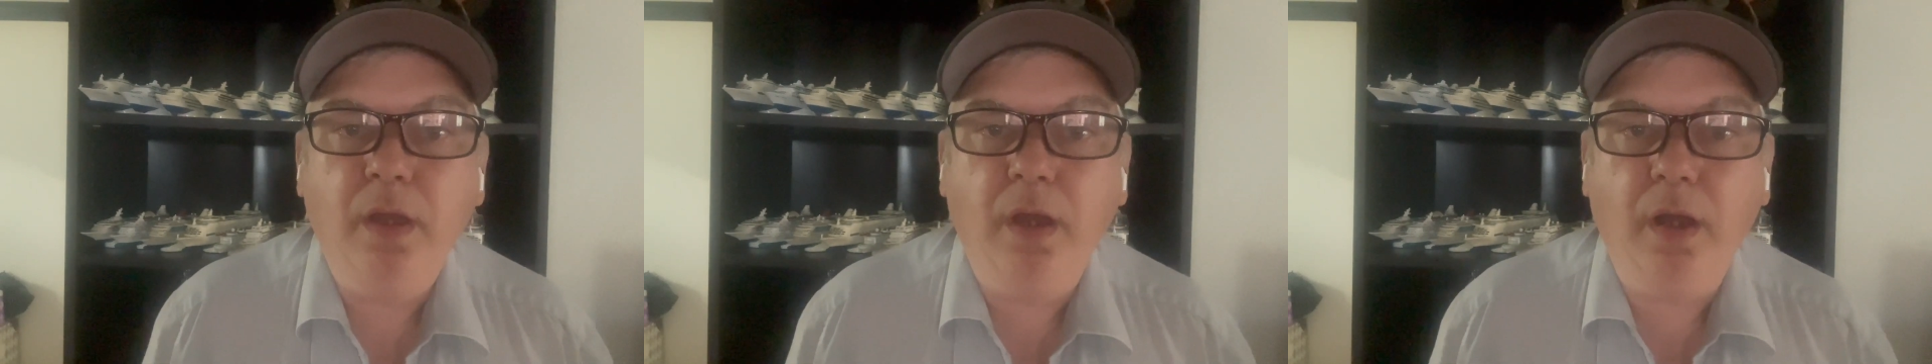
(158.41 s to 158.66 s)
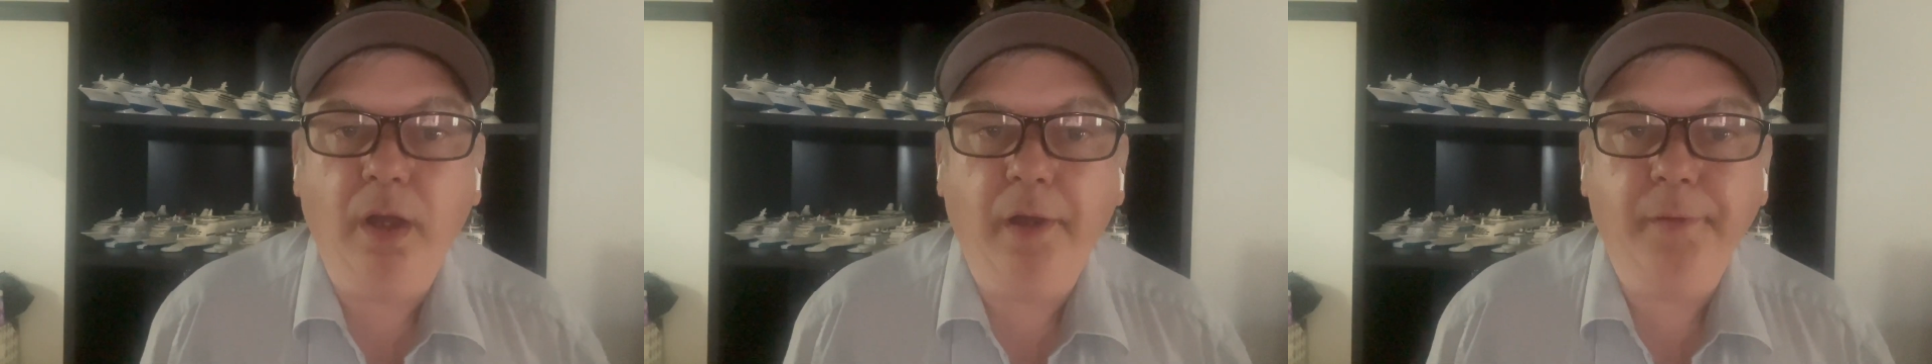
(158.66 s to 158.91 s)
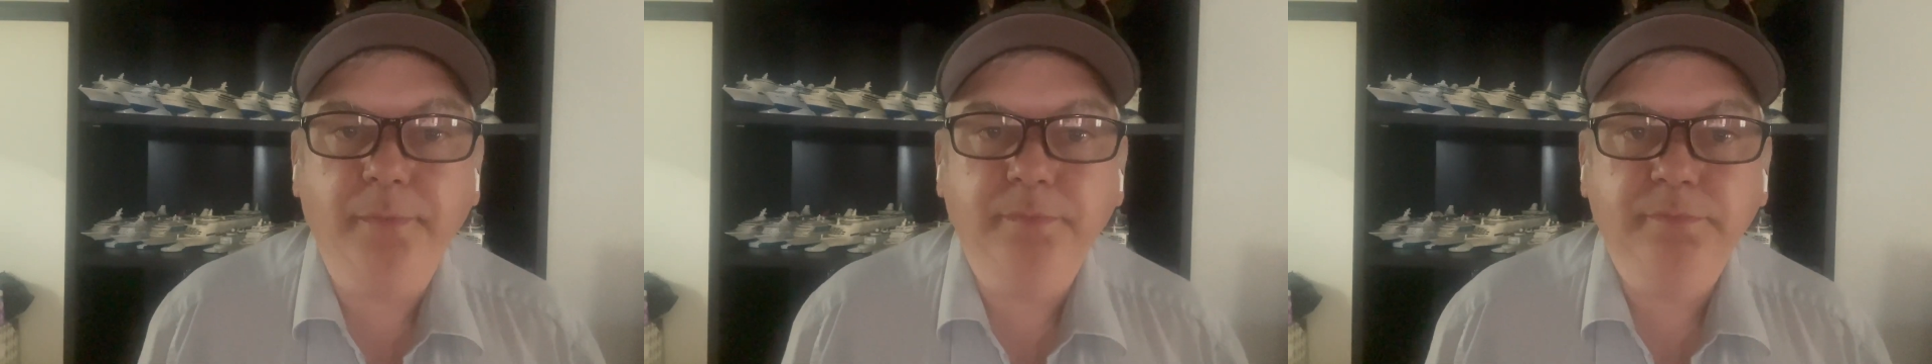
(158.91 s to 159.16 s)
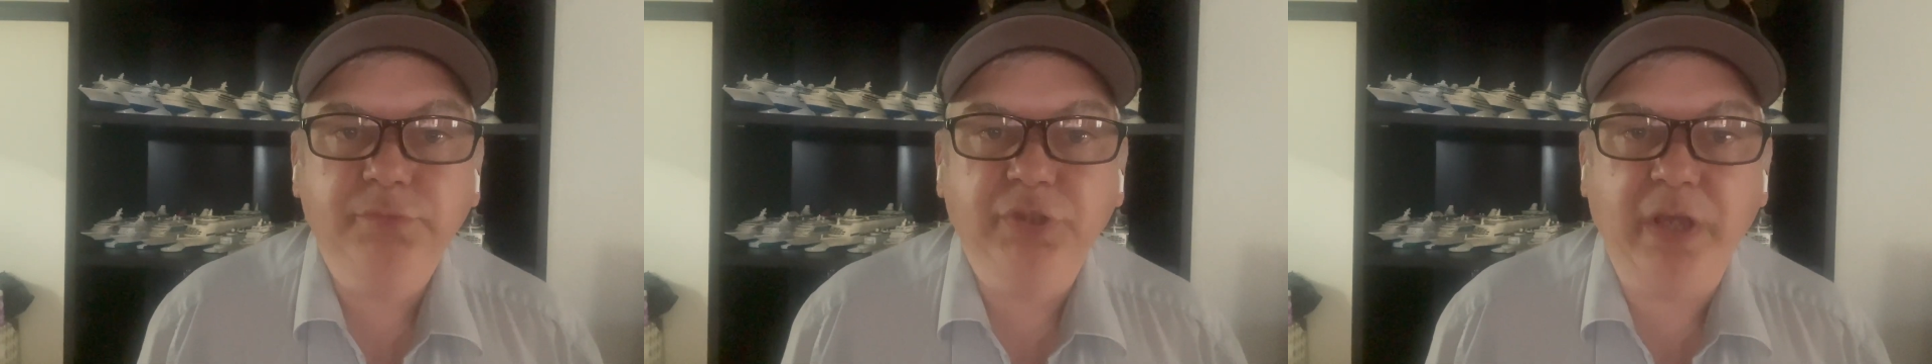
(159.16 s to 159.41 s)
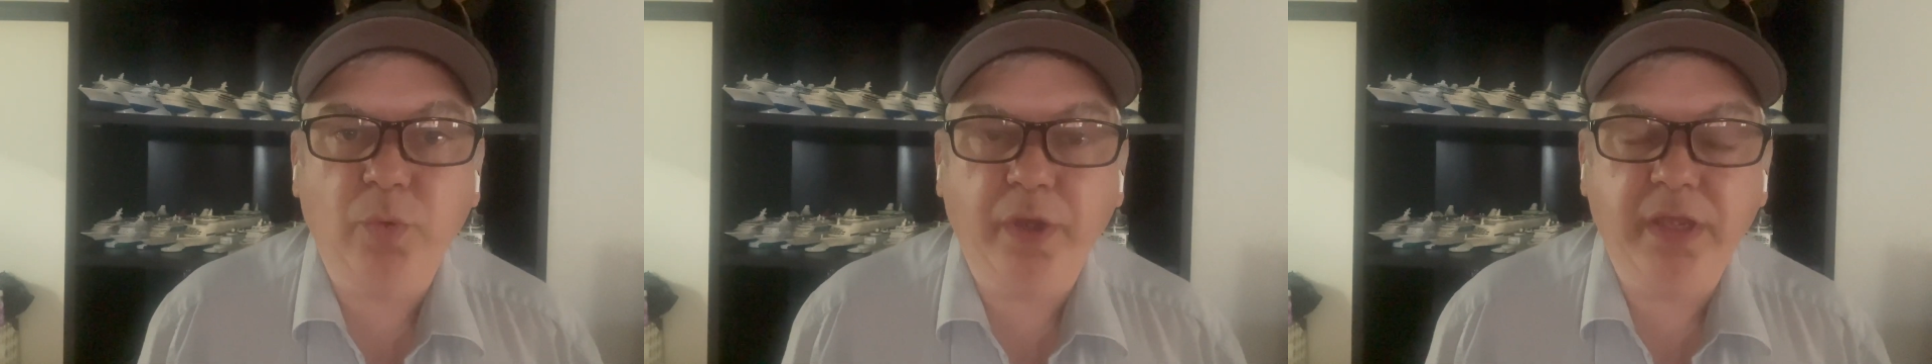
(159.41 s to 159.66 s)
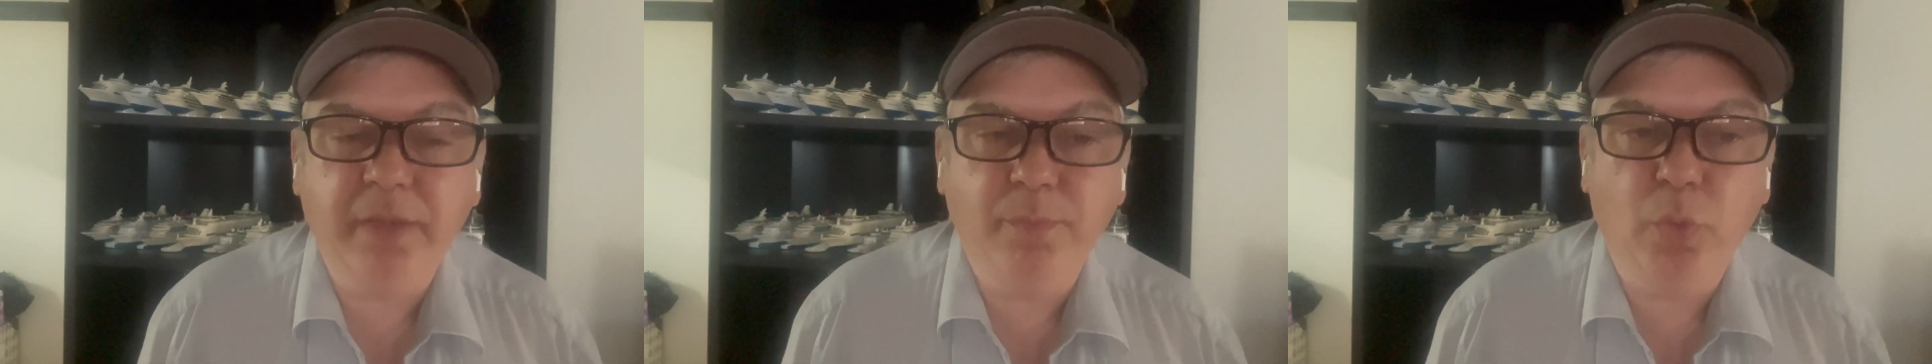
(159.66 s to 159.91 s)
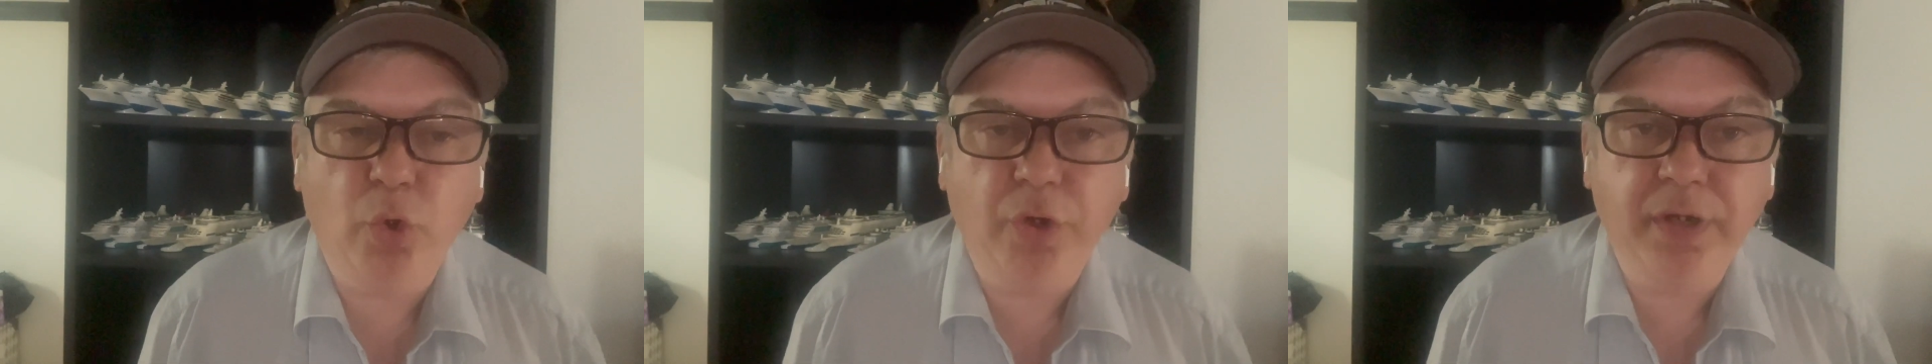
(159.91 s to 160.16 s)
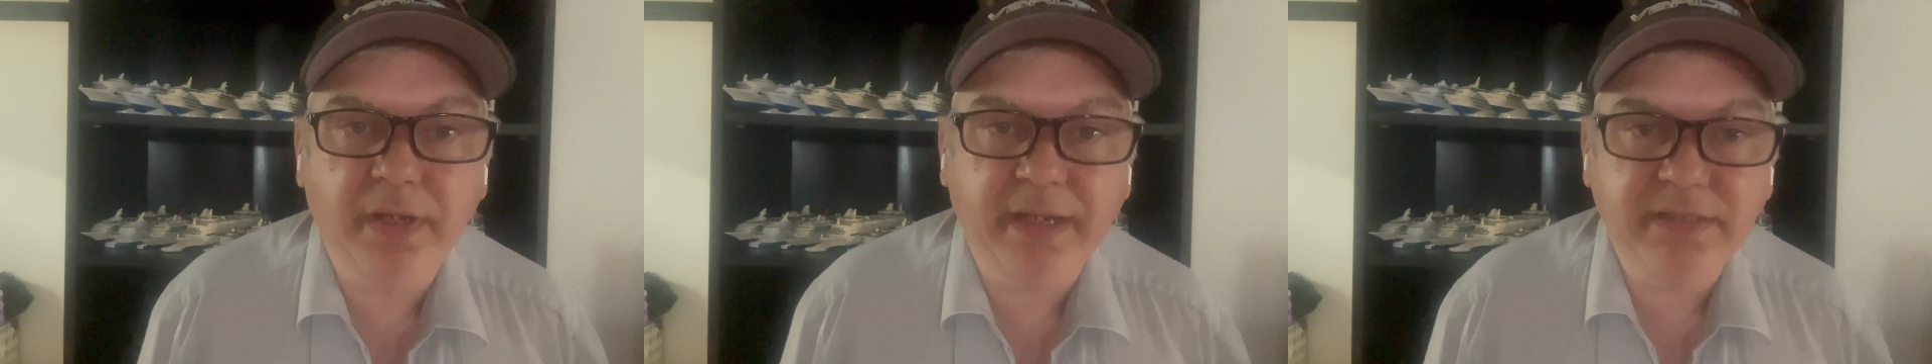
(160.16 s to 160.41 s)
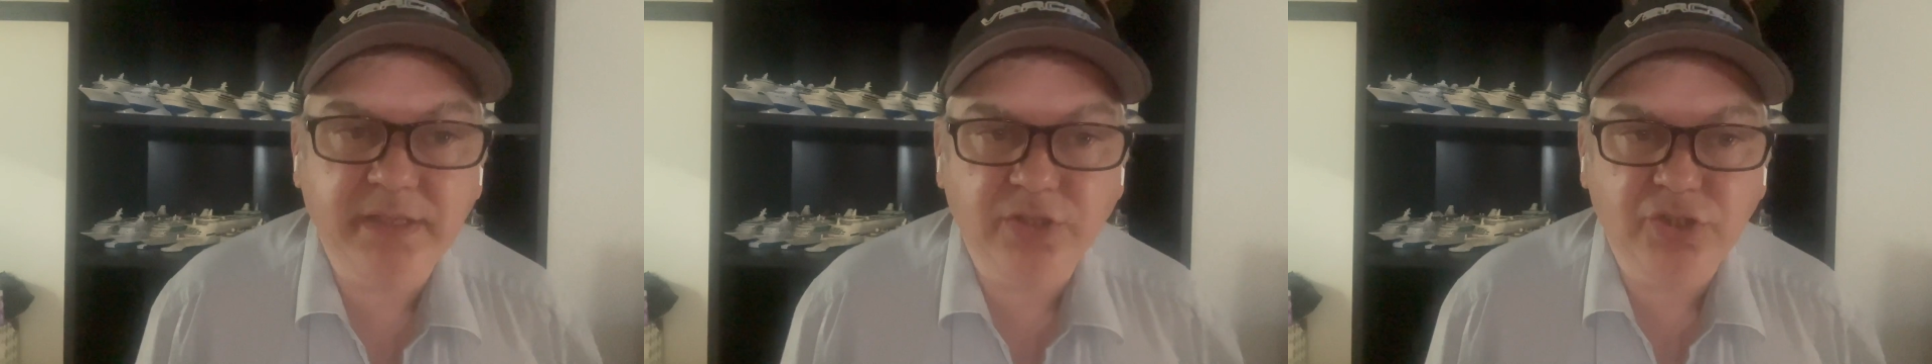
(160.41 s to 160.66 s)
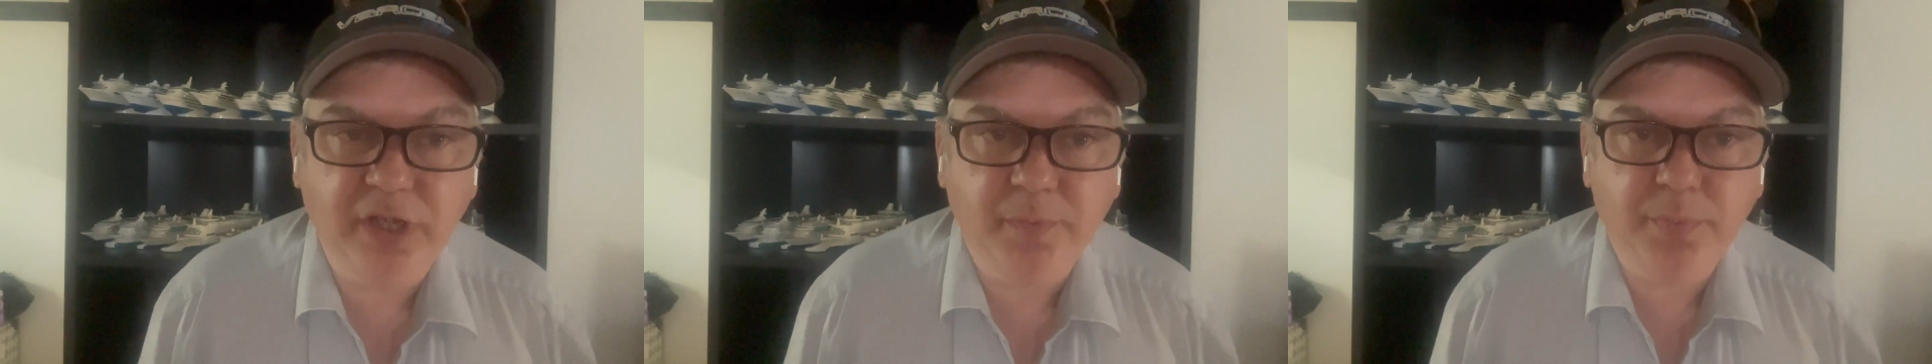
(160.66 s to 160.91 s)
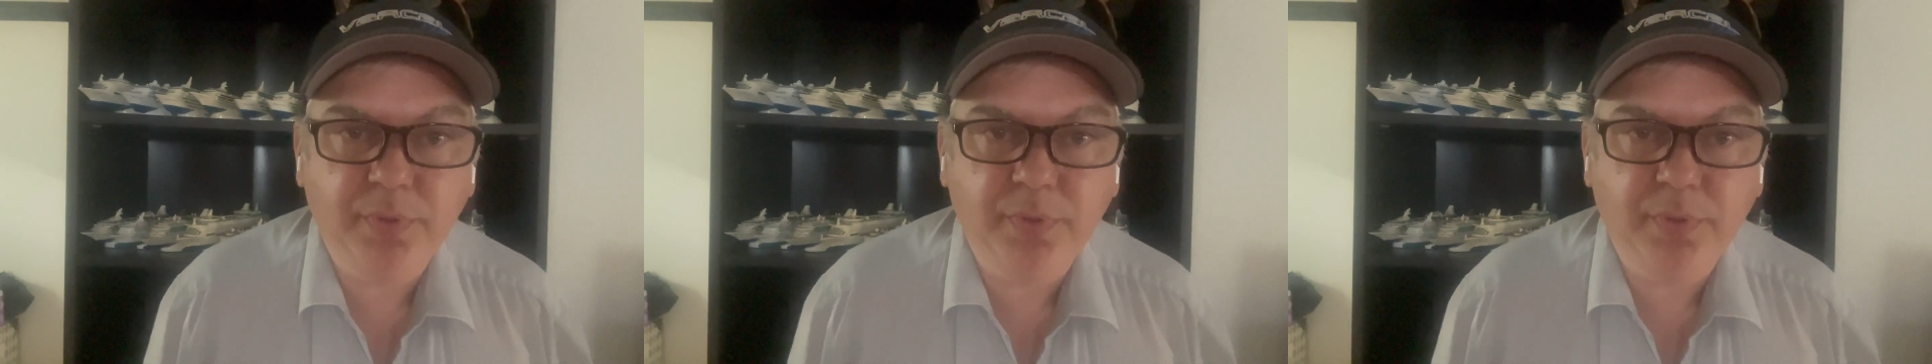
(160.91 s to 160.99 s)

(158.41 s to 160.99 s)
so that way you can board and exit the ship.